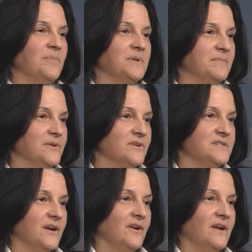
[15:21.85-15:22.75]
up in the
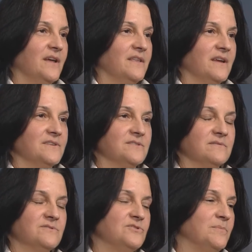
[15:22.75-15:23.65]
military. I think it's a
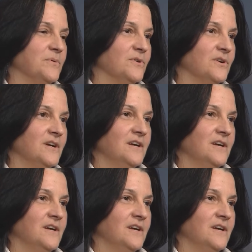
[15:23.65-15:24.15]
super